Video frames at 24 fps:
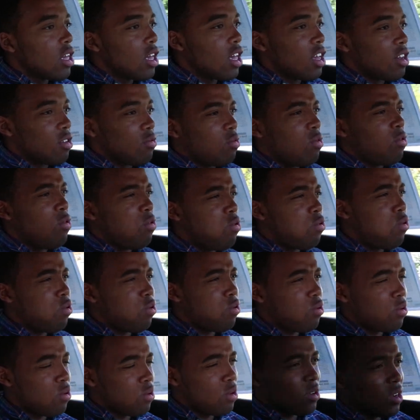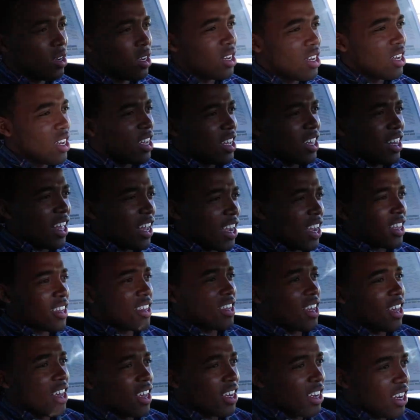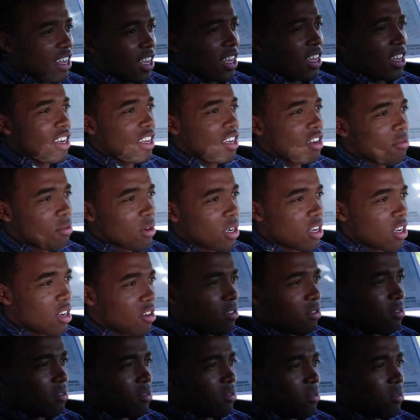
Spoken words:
And whew, like I said, and here we go.